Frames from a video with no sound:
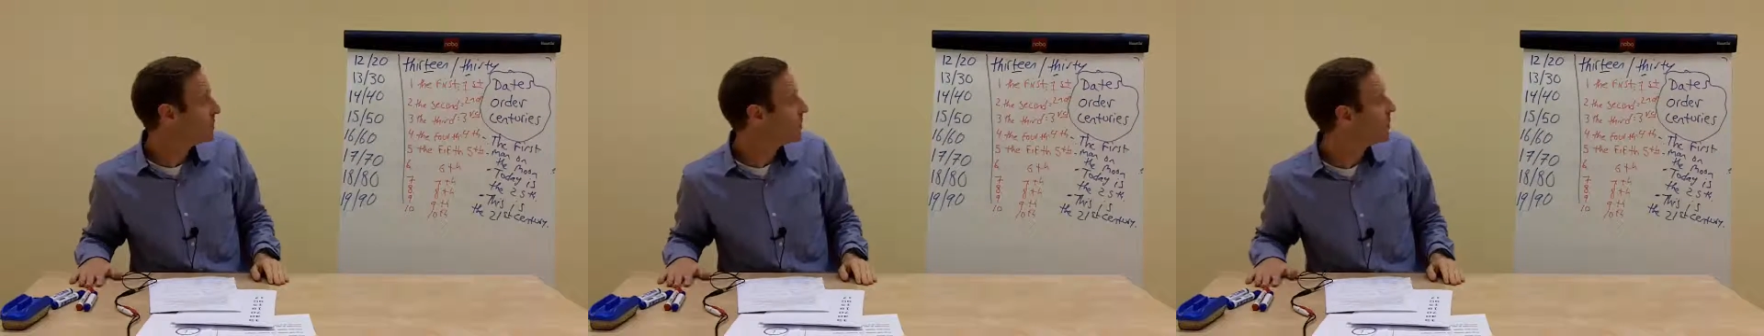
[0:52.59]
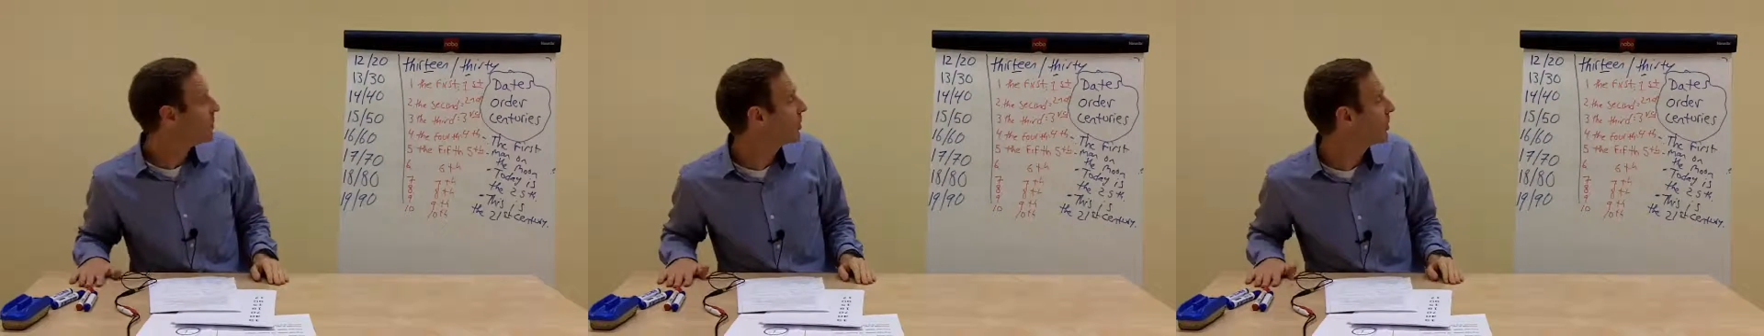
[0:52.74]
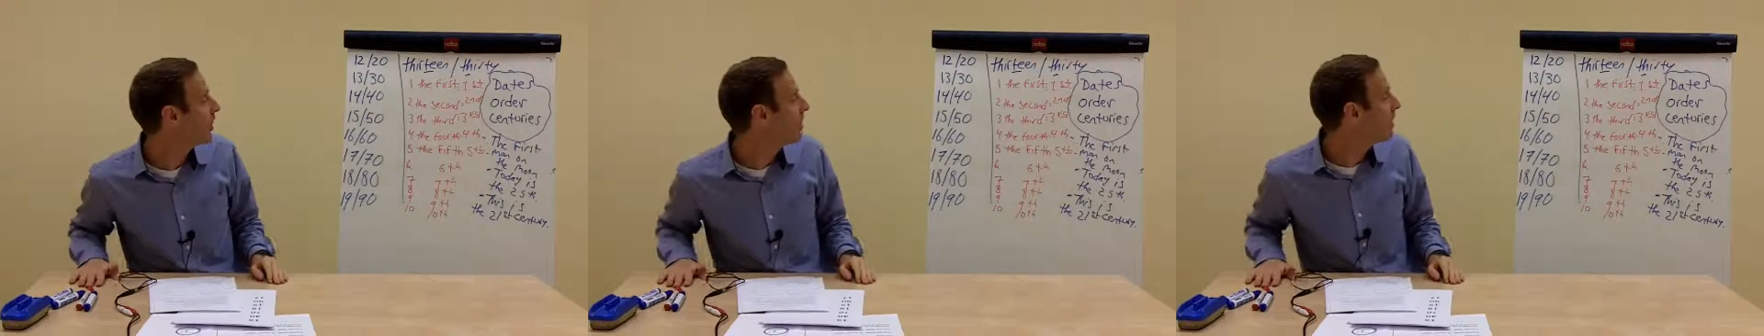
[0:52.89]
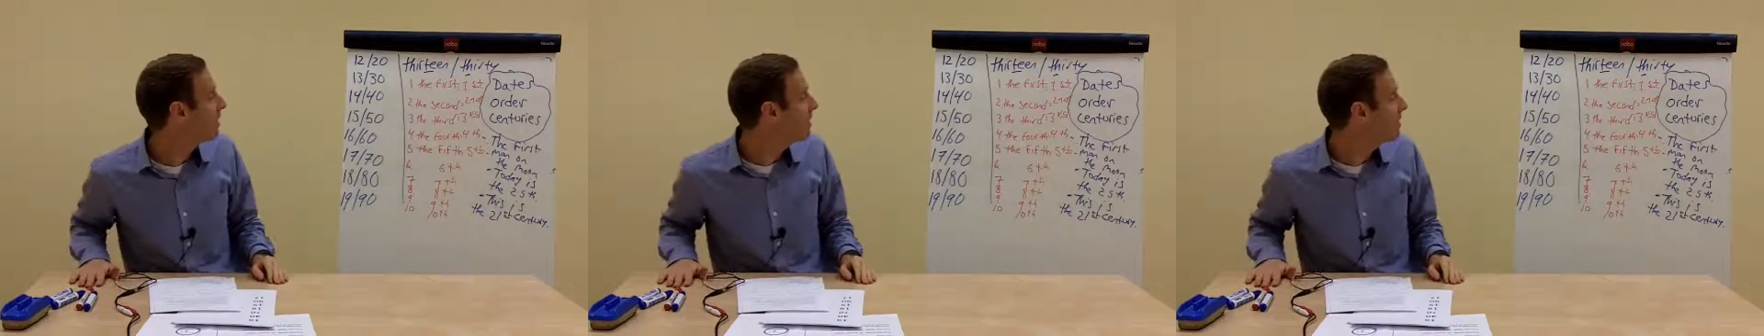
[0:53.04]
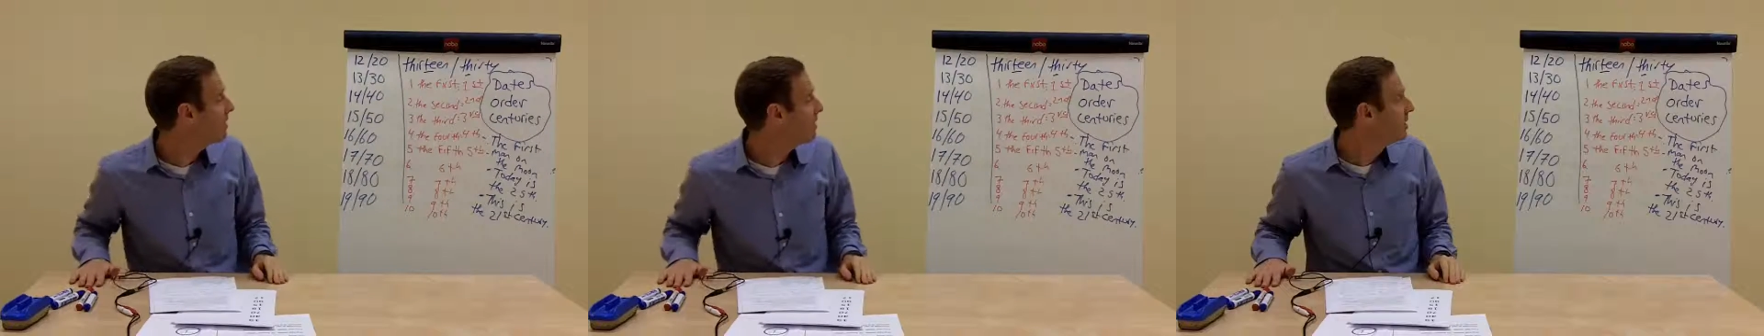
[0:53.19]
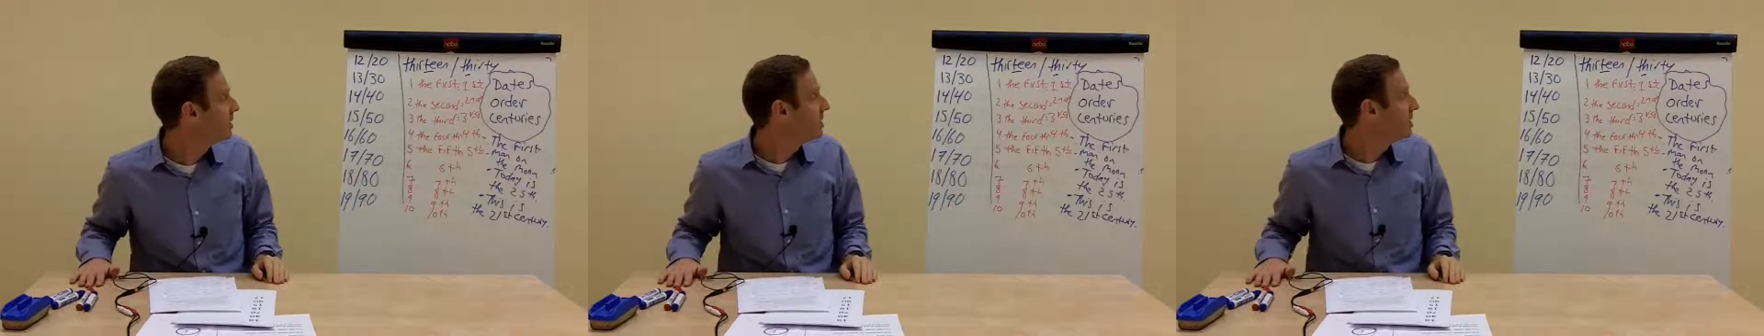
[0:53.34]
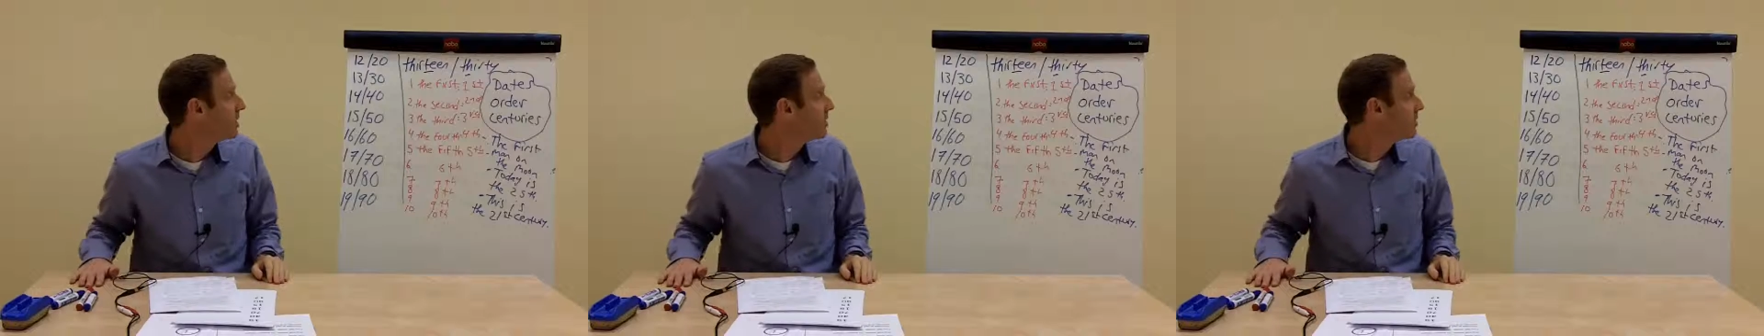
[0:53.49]
Okay?
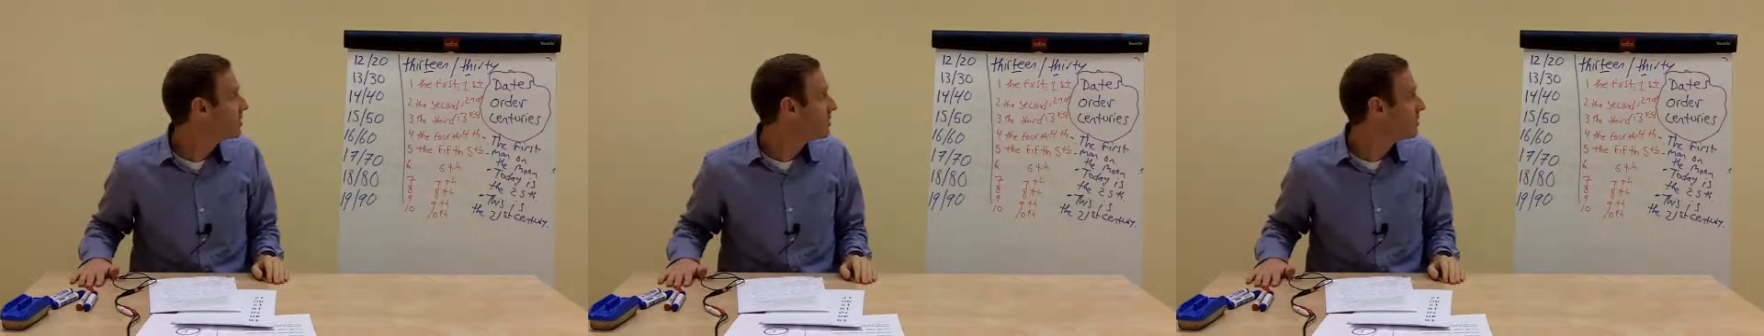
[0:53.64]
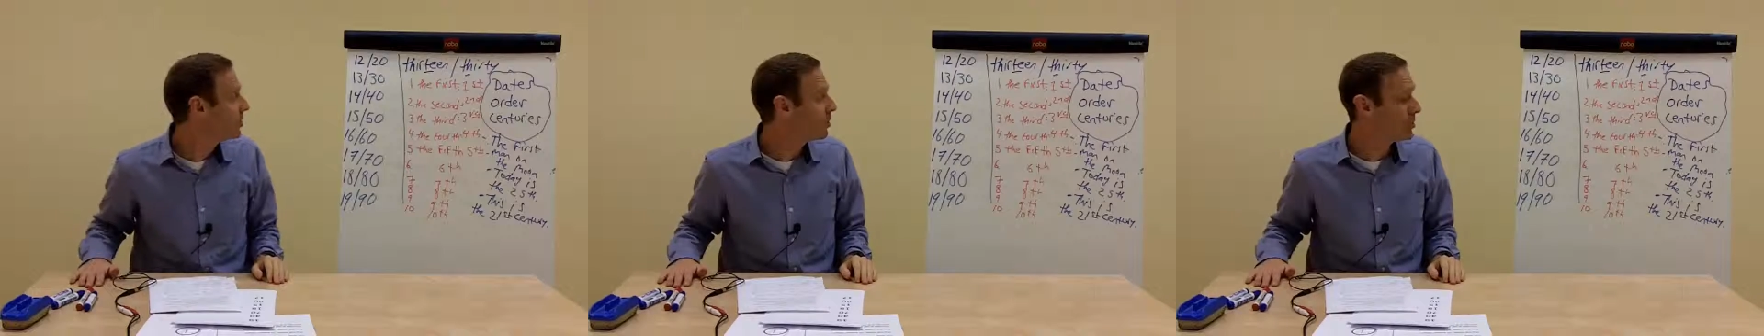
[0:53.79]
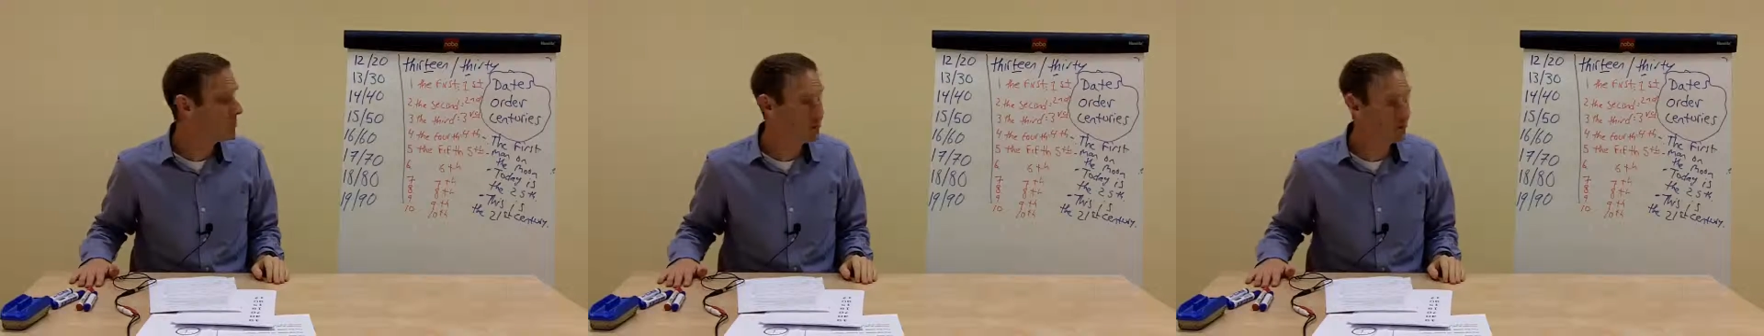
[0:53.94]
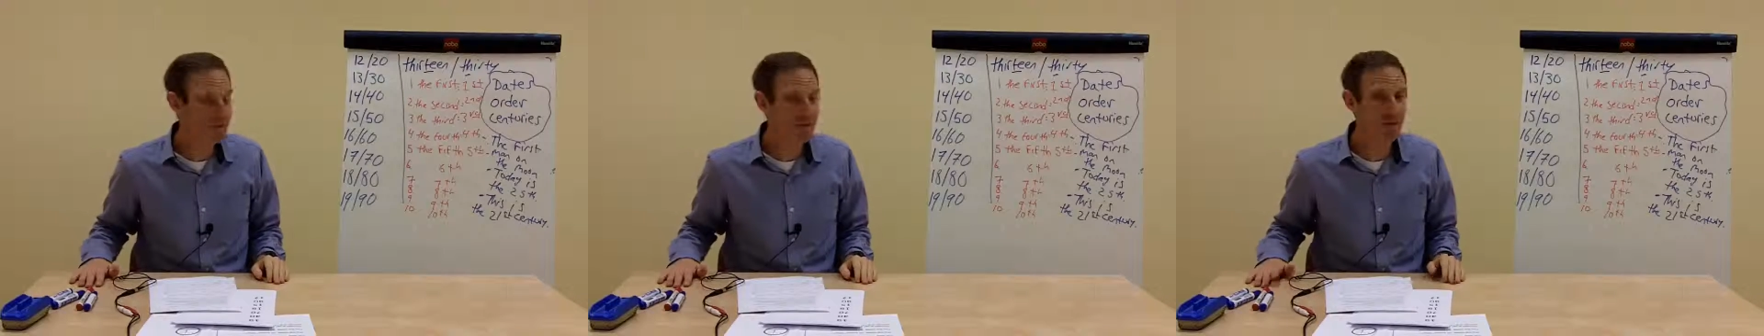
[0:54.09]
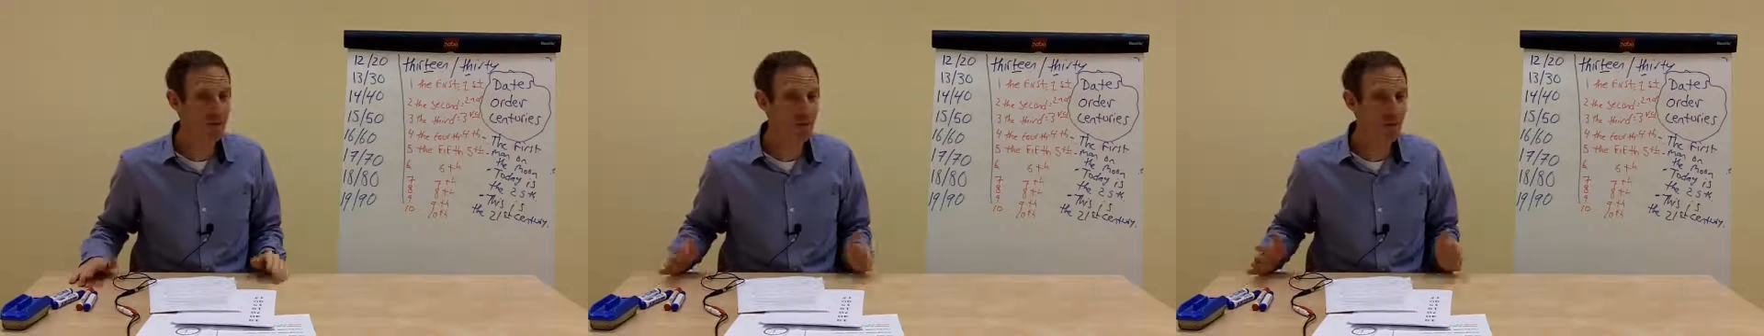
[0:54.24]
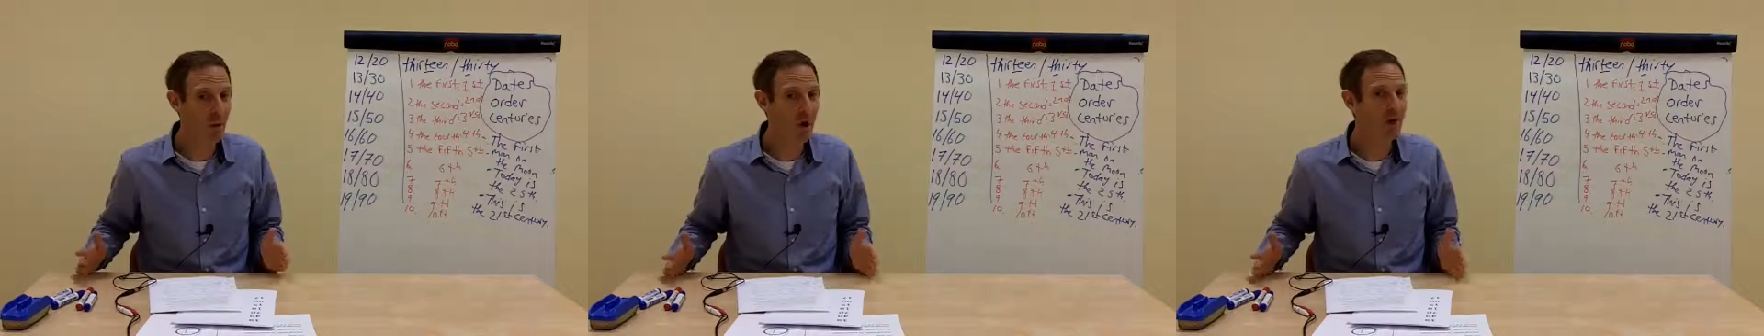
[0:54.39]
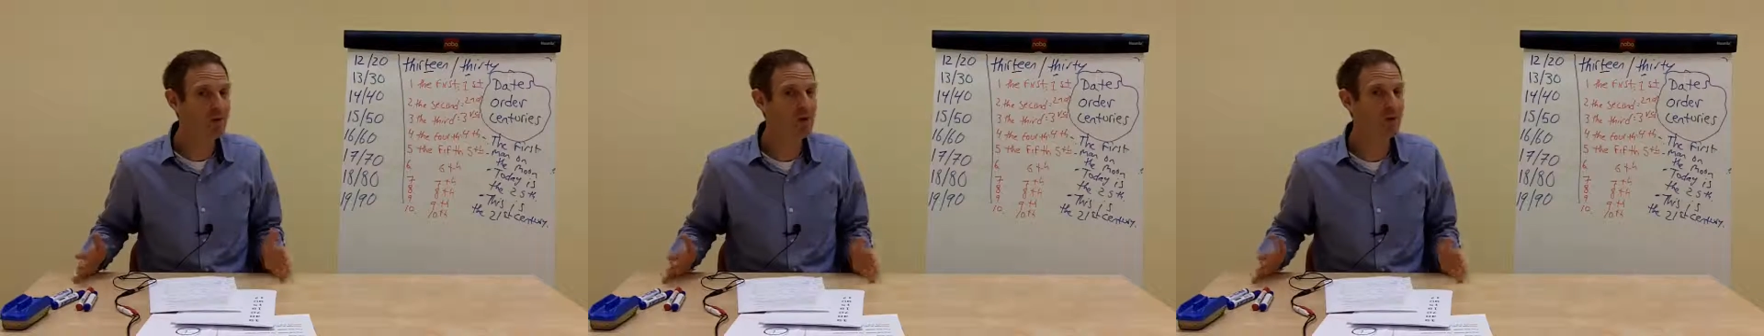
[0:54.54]
So if you're
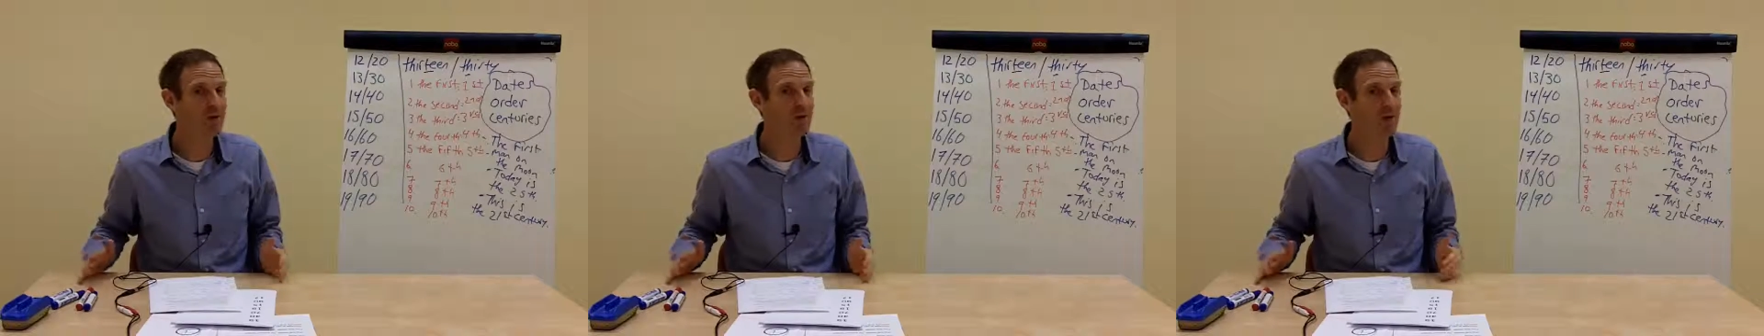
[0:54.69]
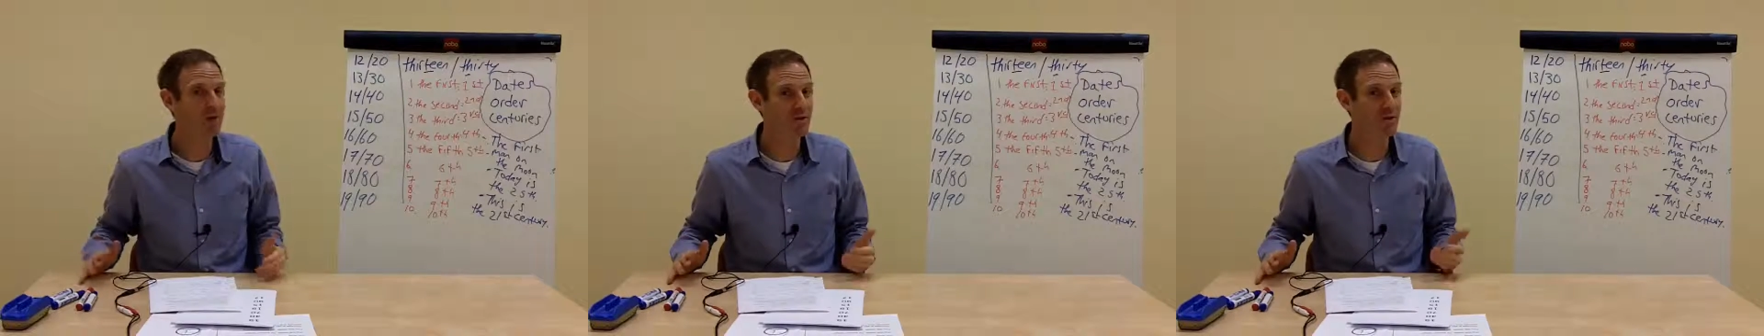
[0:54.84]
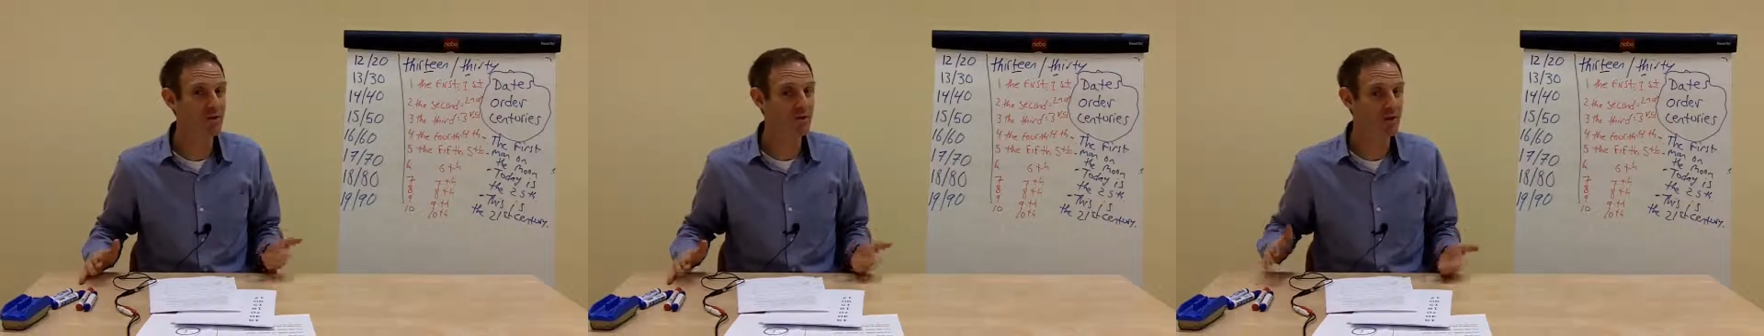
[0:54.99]
watching this,